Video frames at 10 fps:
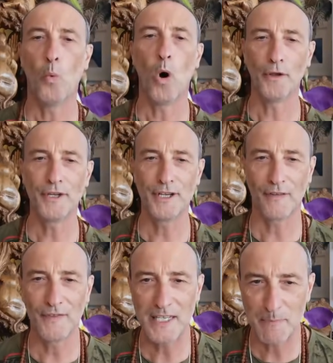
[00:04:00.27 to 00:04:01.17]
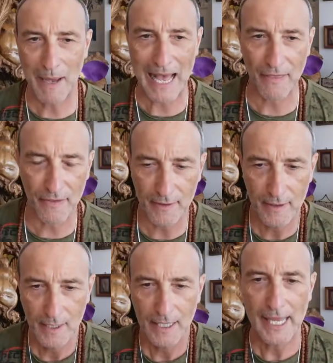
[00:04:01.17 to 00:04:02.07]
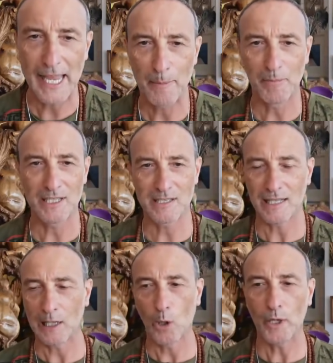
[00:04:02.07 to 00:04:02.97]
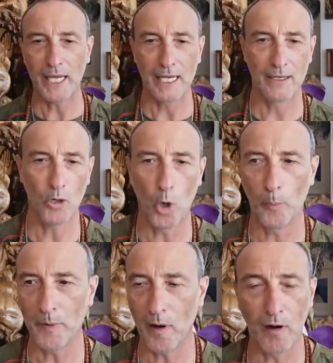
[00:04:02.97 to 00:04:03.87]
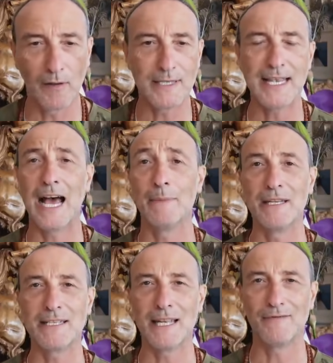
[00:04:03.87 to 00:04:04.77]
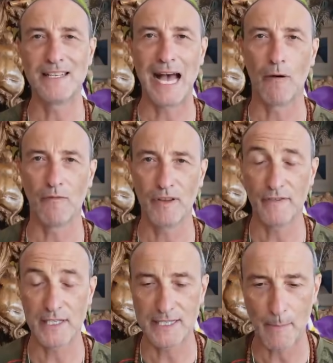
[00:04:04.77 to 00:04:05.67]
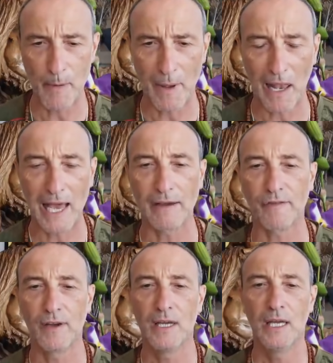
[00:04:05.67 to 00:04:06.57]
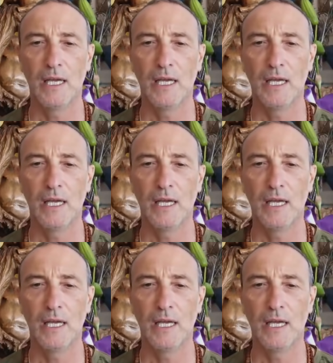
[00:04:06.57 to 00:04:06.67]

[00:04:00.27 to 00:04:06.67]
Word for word: wandered on this path, aimlessly looking up all the time instead of down for the first time in my life,